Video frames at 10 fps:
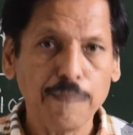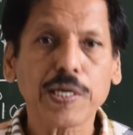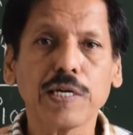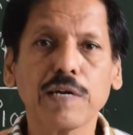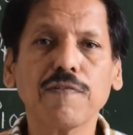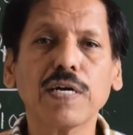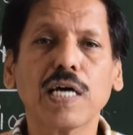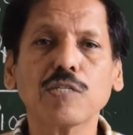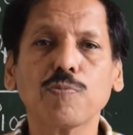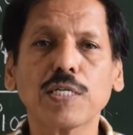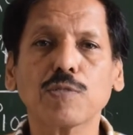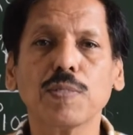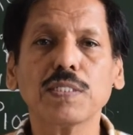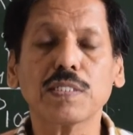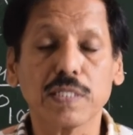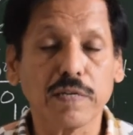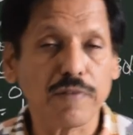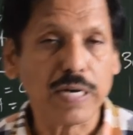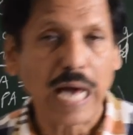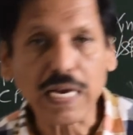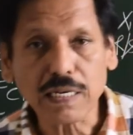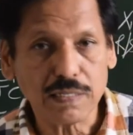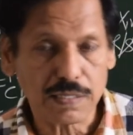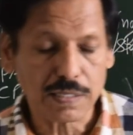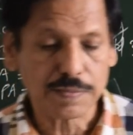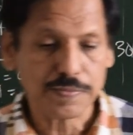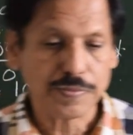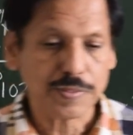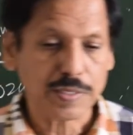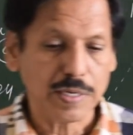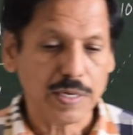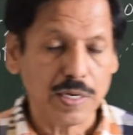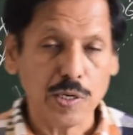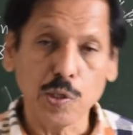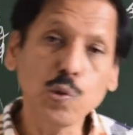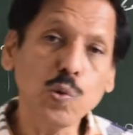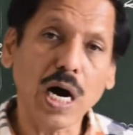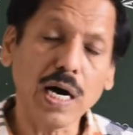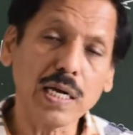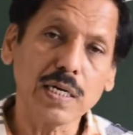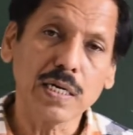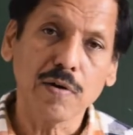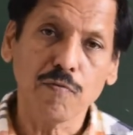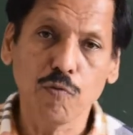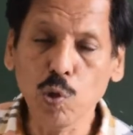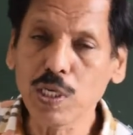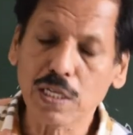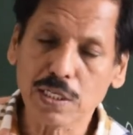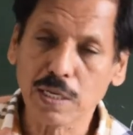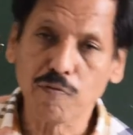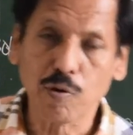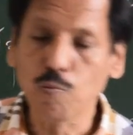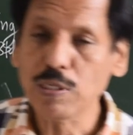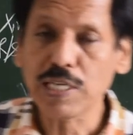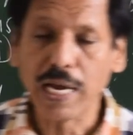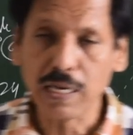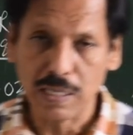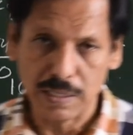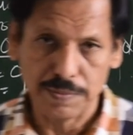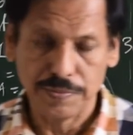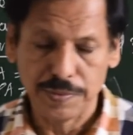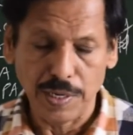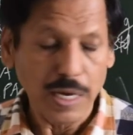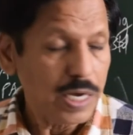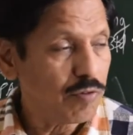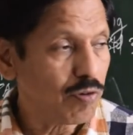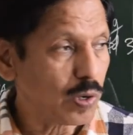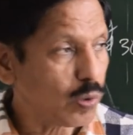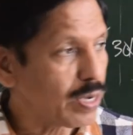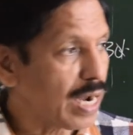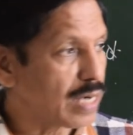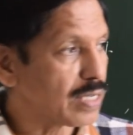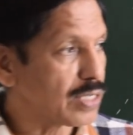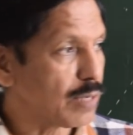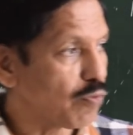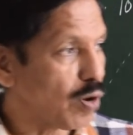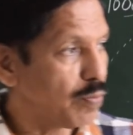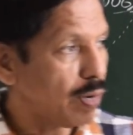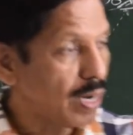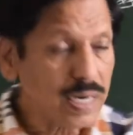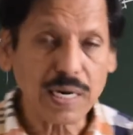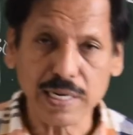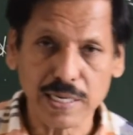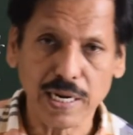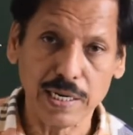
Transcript: Different aspects means different angles. You are viewing the ship from which angle? If you are looking at the ship from her right ahead,